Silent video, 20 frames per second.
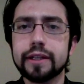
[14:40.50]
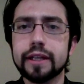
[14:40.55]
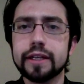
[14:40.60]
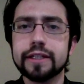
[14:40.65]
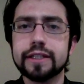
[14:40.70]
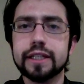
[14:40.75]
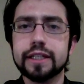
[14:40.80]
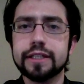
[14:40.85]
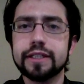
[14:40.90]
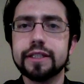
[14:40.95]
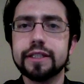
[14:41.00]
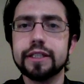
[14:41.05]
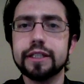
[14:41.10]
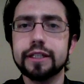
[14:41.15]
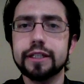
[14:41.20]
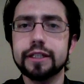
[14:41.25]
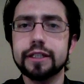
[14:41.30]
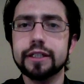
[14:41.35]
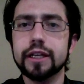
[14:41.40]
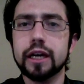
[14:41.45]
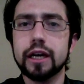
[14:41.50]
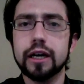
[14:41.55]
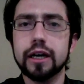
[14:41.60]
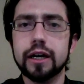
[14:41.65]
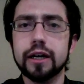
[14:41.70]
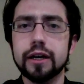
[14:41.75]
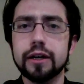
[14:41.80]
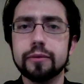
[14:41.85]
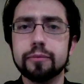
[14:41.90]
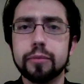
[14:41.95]
existing
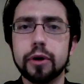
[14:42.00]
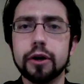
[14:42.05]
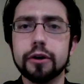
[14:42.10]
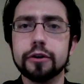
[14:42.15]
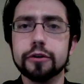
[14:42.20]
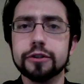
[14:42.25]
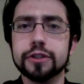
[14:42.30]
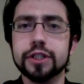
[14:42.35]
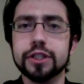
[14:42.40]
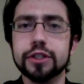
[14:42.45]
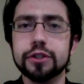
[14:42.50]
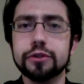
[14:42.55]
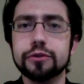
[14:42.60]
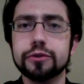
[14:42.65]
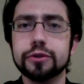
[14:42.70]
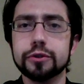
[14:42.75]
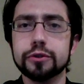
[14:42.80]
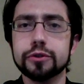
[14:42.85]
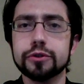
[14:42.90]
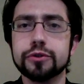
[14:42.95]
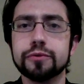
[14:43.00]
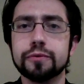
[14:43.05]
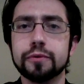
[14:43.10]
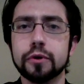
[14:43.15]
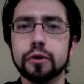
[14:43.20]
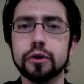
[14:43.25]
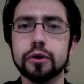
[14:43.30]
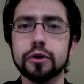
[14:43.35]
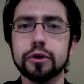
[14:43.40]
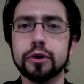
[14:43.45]
partners and users
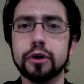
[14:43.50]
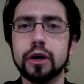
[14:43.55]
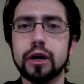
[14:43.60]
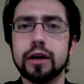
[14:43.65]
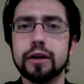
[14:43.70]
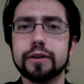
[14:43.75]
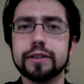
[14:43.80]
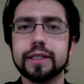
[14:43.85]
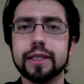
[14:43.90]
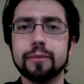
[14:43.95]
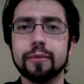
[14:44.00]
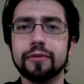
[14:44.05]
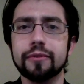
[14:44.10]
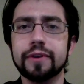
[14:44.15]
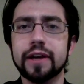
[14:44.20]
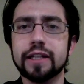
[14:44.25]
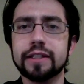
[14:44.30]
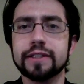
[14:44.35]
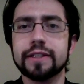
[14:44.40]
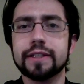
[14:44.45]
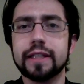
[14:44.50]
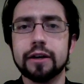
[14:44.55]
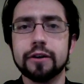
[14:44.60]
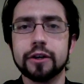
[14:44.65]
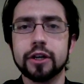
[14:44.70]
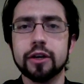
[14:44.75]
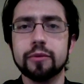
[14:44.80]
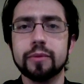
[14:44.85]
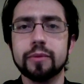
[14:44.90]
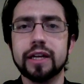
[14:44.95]
for some events that
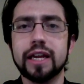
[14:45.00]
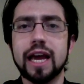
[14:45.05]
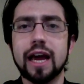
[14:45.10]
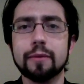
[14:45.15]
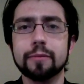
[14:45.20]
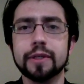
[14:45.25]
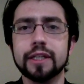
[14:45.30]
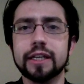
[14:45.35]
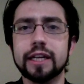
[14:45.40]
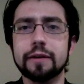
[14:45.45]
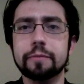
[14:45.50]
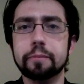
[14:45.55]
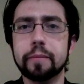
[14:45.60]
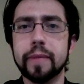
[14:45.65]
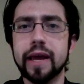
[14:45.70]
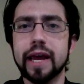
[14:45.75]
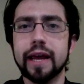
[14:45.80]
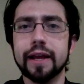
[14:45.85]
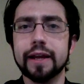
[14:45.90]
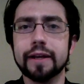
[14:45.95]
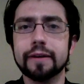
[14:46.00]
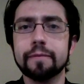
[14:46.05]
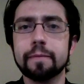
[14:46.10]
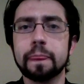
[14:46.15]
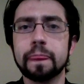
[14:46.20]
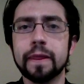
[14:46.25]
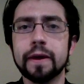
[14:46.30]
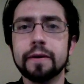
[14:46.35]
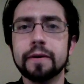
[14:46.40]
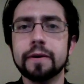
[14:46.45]
are going to be happening in May,
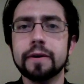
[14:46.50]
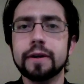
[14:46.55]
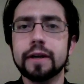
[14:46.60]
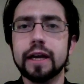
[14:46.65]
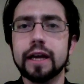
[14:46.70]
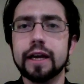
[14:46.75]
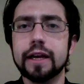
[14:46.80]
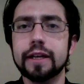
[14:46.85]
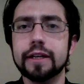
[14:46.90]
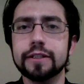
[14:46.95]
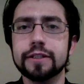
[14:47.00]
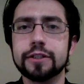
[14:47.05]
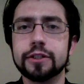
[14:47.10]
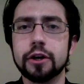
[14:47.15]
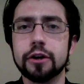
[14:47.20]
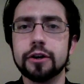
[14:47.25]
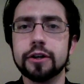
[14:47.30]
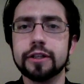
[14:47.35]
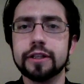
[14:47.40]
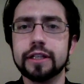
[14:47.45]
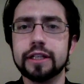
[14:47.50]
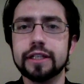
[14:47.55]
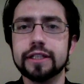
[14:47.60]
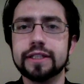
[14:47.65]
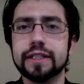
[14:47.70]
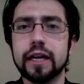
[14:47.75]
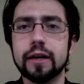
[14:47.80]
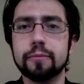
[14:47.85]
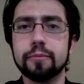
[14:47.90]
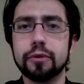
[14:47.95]
and starting the
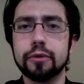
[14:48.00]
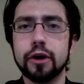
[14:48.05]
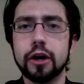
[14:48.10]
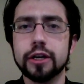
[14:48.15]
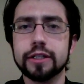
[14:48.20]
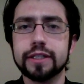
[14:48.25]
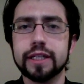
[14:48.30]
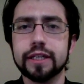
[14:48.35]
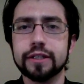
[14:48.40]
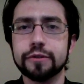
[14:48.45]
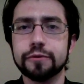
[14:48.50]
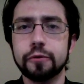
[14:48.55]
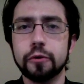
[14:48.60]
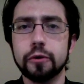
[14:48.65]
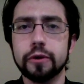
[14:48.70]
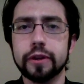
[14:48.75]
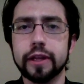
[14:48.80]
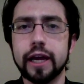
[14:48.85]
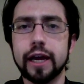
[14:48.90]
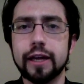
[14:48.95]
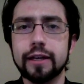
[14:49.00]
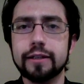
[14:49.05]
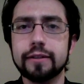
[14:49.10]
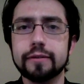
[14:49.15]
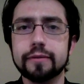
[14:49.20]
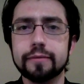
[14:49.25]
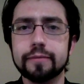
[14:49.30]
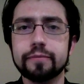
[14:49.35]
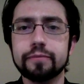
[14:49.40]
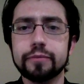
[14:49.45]
setup process for that.
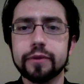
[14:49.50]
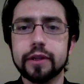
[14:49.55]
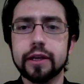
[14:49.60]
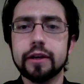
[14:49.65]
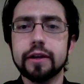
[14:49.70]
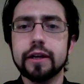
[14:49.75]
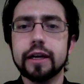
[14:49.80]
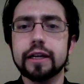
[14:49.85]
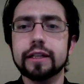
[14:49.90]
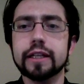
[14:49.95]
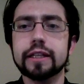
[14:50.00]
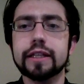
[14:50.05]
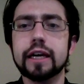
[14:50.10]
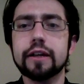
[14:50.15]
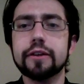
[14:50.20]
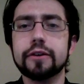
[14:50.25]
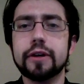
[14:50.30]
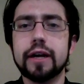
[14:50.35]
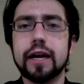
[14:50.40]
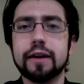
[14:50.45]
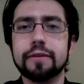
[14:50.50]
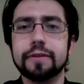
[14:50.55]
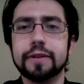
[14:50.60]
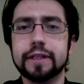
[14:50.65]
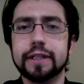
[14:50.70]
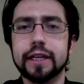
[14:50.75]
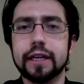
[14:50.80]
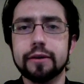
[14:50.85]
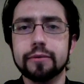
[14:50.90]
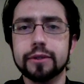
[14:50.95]
And then the other half of the
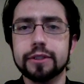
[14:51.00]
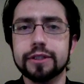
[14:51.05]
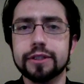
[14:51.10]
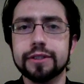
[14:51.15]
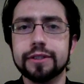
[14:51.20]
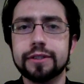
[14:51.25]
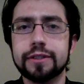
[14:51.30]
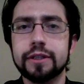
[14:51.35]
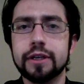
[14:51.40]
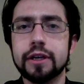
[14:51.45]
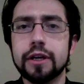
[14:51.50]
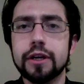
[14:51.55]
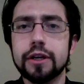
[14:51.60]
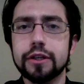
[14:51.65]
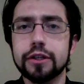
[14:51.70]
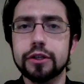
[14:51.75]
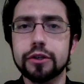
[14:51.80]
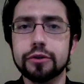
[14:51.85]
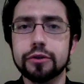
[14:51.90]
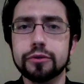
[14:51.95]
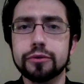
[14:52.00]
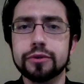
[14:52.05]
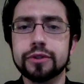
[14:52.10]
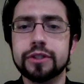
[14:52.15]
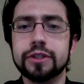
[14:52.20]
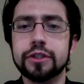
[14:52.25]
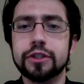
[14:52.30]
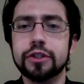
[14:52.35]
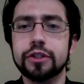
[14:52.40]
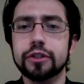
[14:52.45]
day was
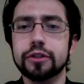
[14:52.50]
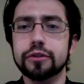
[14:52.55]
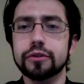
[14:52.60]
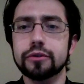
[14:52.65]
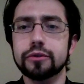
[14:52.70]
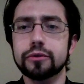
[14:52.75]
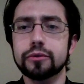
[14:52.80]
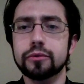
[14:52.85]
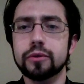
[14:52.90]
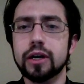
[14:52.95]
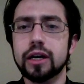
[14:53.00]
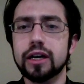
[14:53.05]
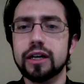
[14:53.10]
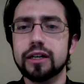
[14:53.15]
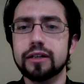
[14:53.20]
used to